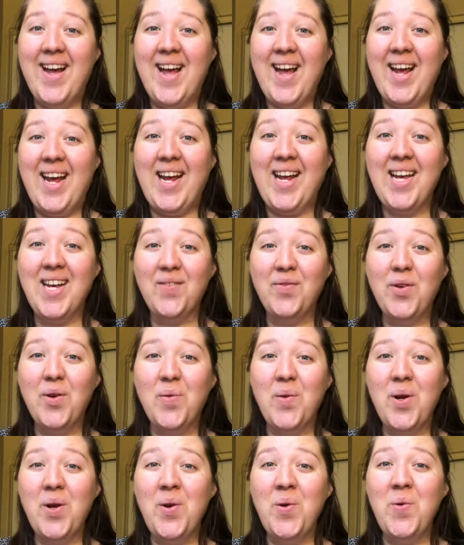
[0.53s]
Hey
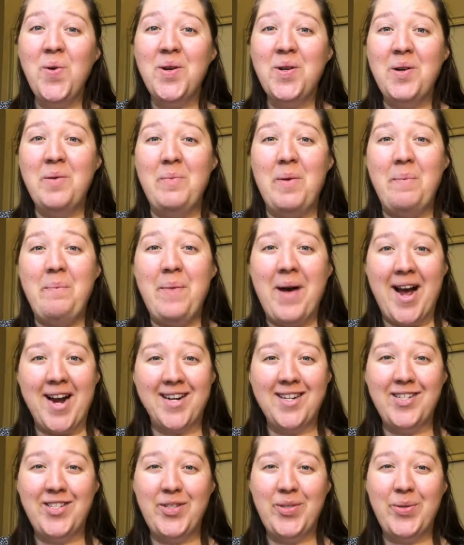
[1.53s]
everyone, welcome
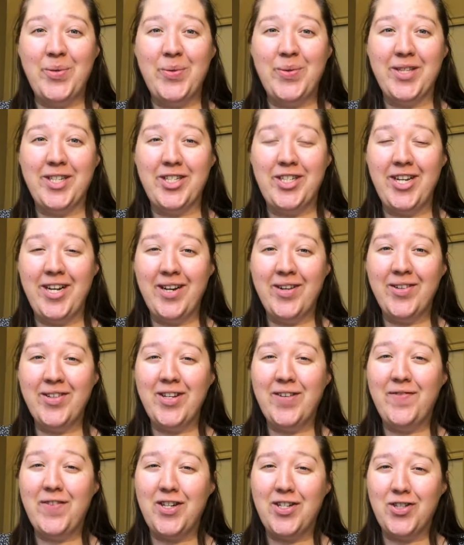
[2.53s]
back to the channel.
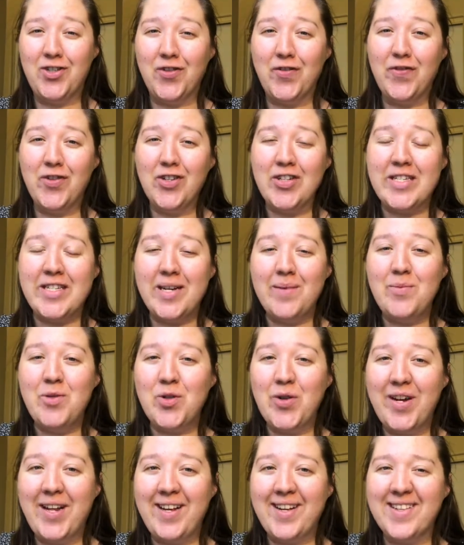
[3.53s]
If it is your first time
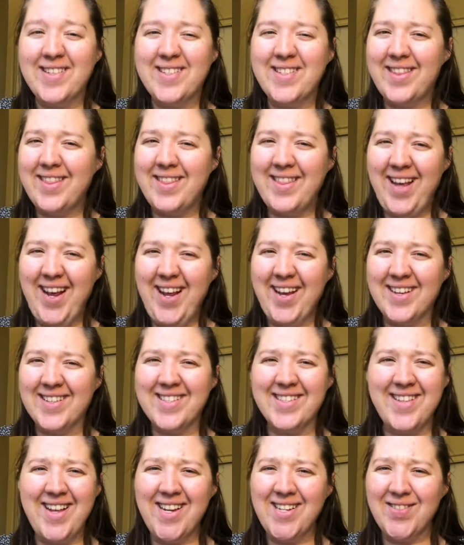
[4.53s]
joining us,
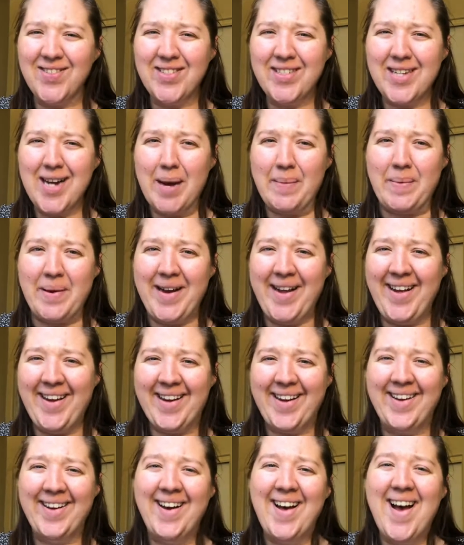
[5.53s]
thanks for stopping
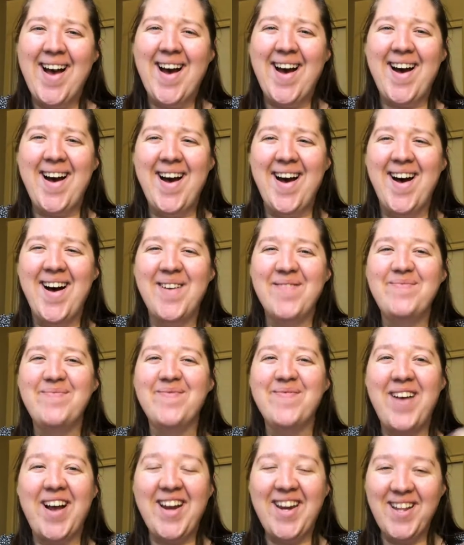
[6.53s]
in.
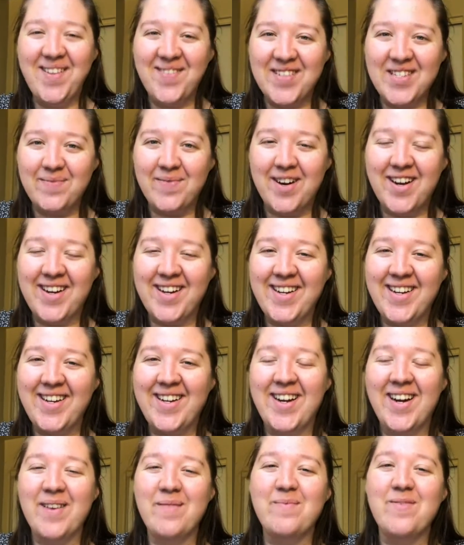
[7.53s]
My name is Monica
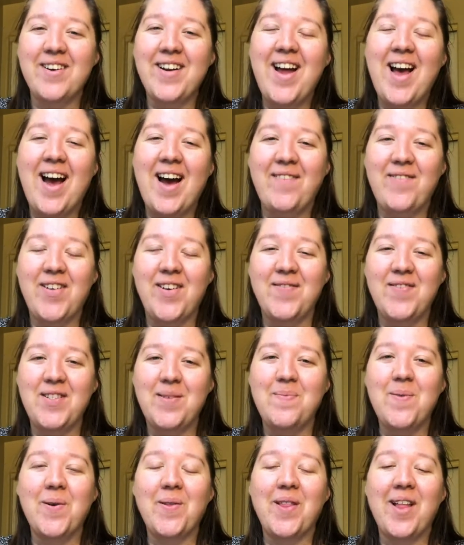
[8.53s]
and I'm one half of
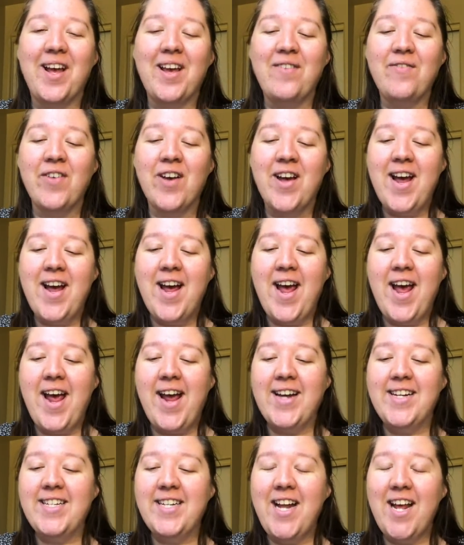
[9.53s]
TimMon Life,
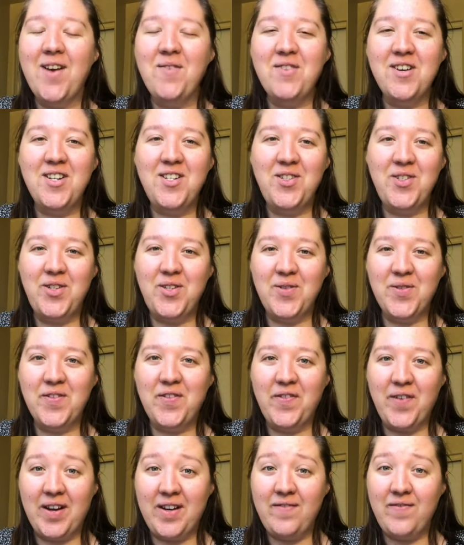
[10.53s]
and today I wanted to do a
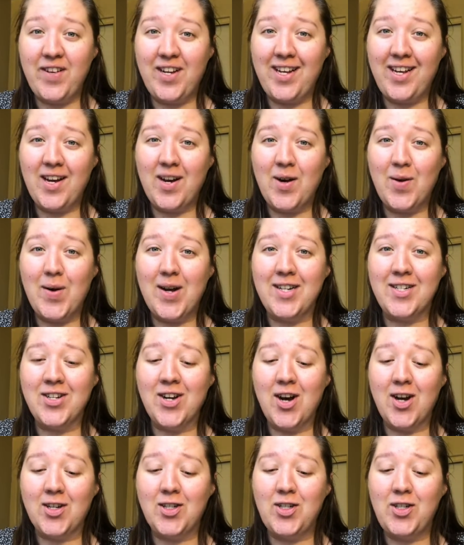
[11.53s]
fun video and
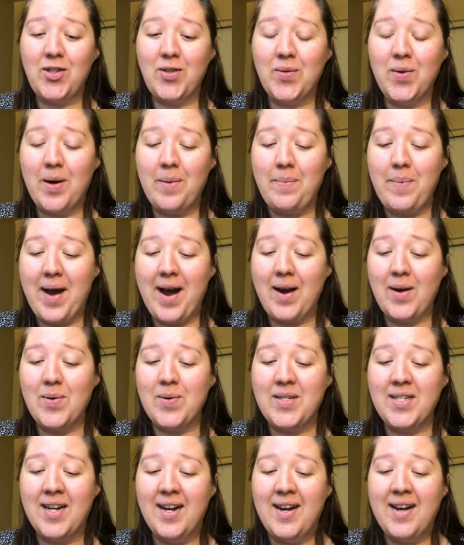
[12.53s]
talk to you
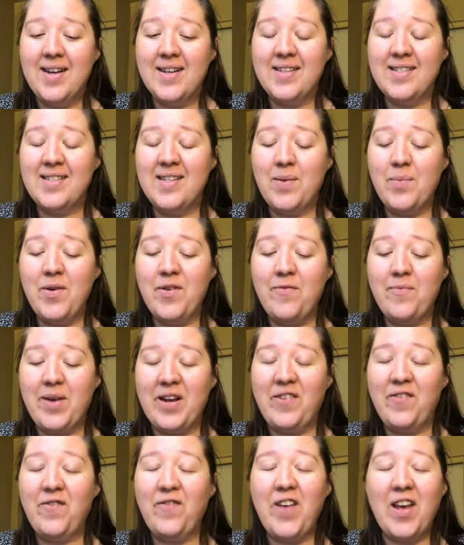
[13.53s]
about some of
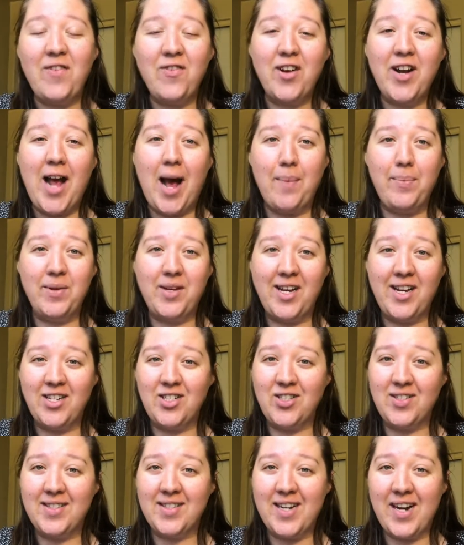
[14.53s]
my favorite
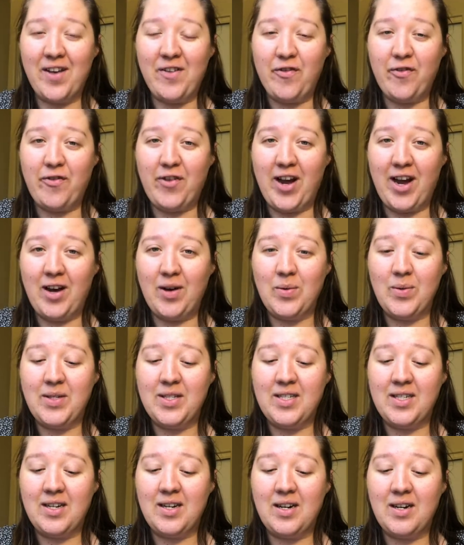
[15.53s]
applications that I've
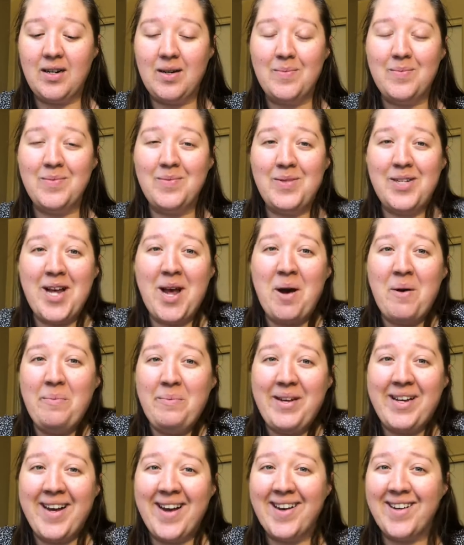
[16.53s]
found to help
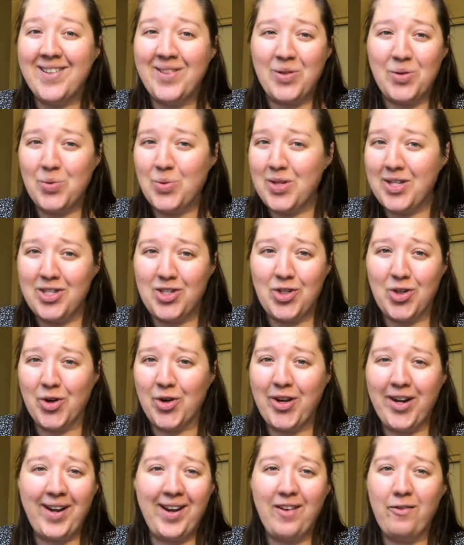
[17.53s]
me kind of through this
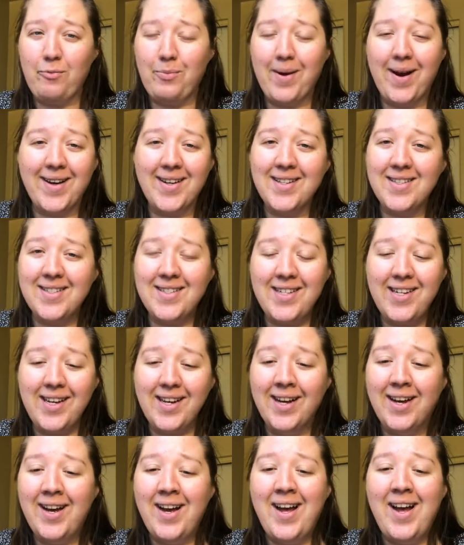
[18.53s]
journey of
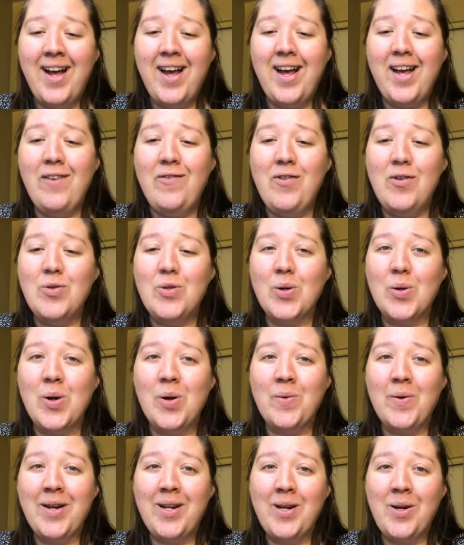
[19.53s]
pregnancy. If you don't
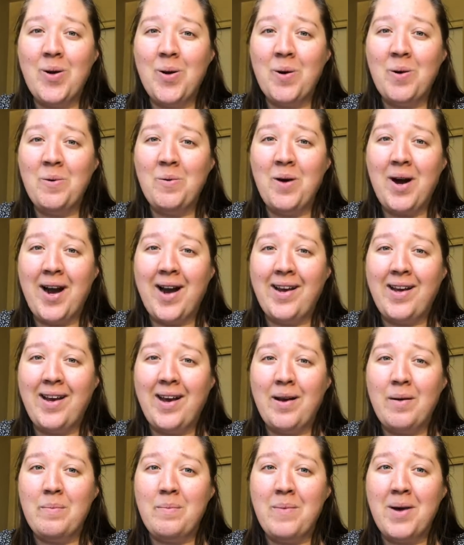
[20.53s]
already know, I
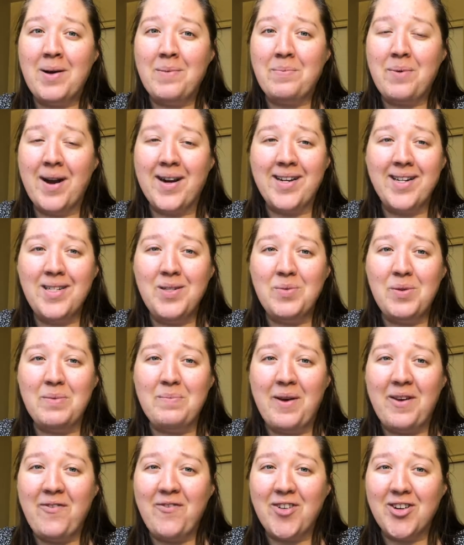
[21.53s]
am pregnant with
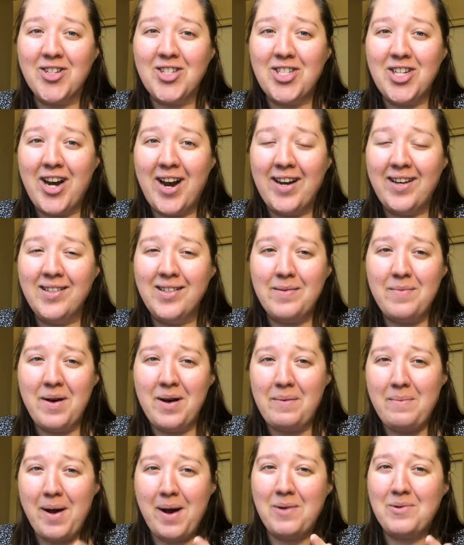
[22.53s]
my first child. I'm
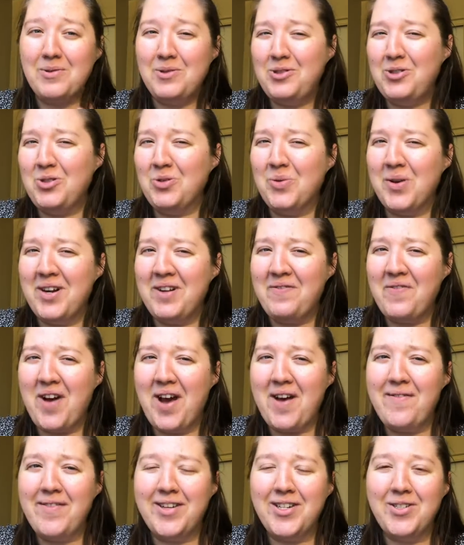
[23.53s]
at about
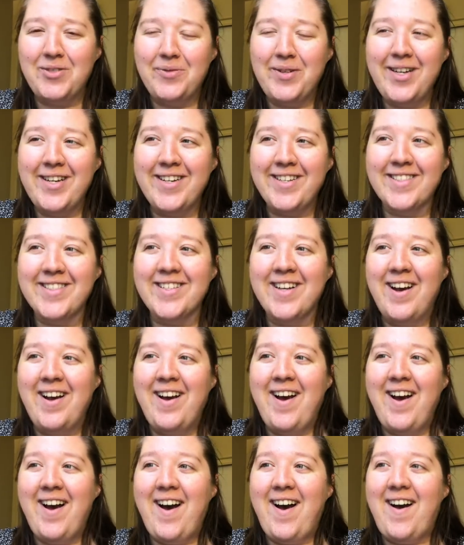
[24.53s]
25-ish weeks,
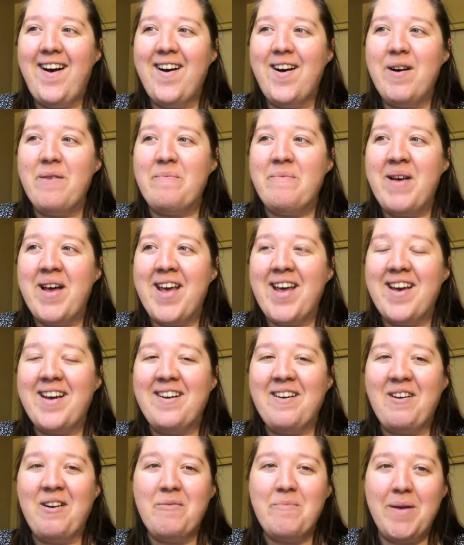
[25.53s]

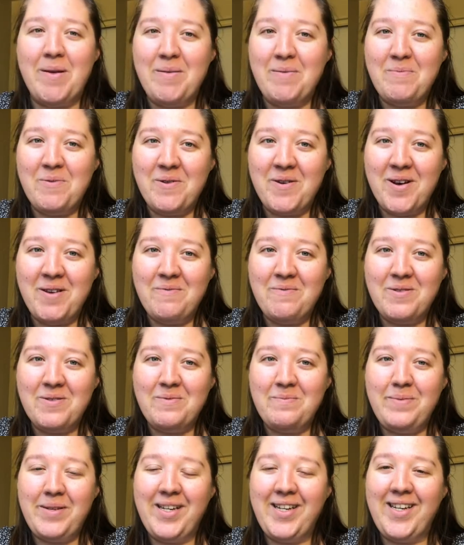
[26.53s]
and our baby boy
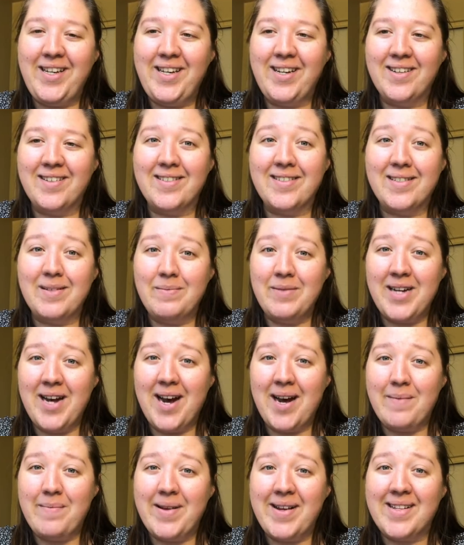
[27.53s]
will be here
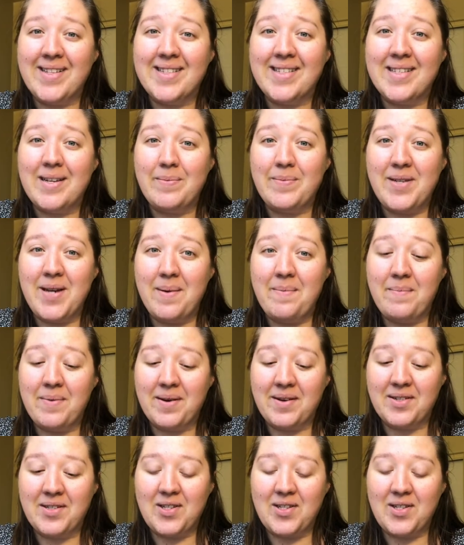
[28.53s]
sometime in September.